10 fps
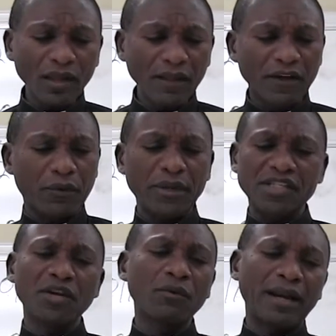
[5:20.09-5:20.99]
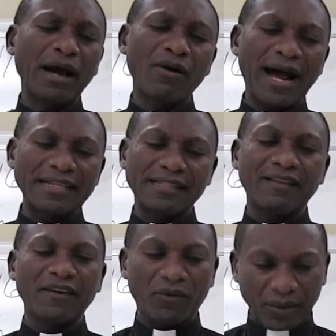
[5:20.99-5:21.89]
The question we're now
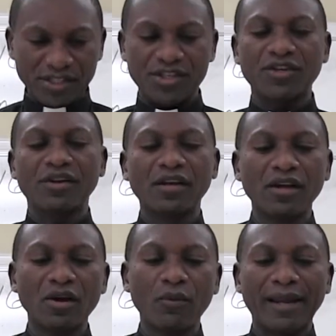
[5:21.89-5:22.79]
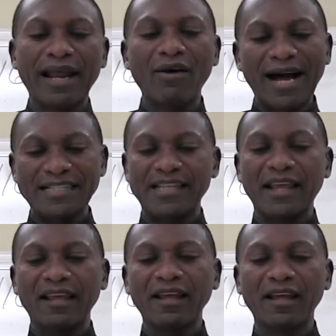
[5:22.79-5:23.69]
asking, the question we're now
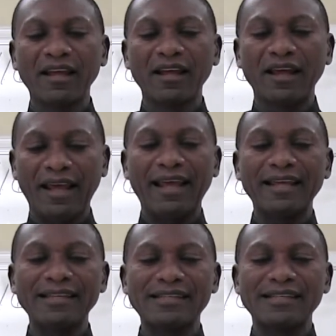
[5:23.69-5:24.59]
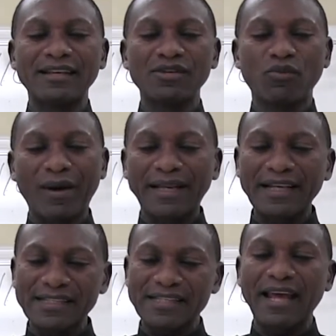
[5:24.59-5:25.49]
asking is to what
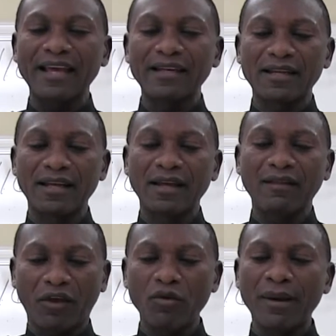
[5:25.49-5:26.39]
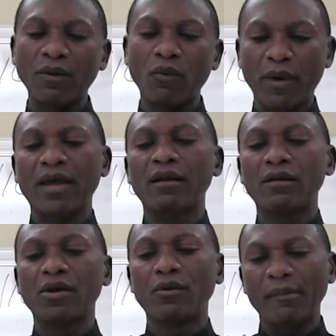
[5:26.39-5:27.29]
extent the human
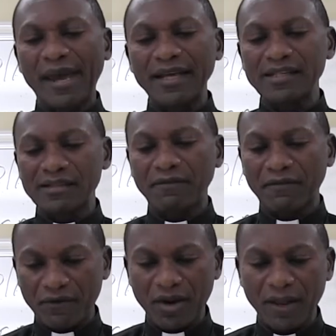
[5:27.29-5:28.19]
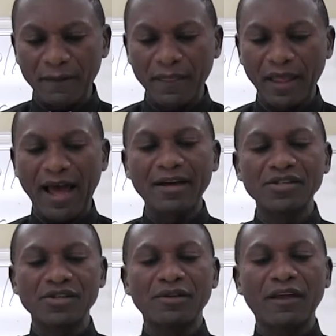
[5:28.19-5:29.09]
will remains free
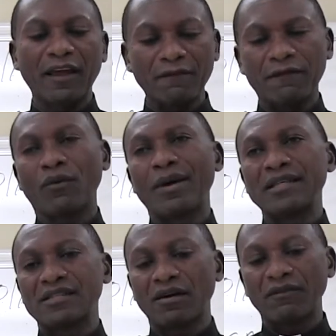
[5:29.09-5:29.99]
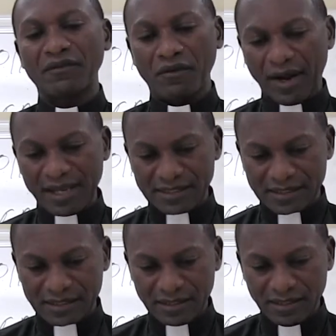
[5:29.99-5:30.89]
under the influence of
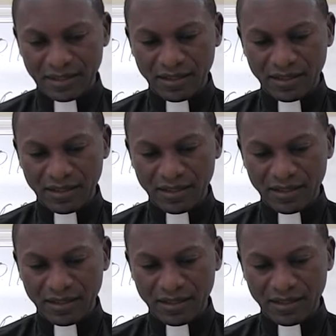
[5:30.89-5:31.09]
grace.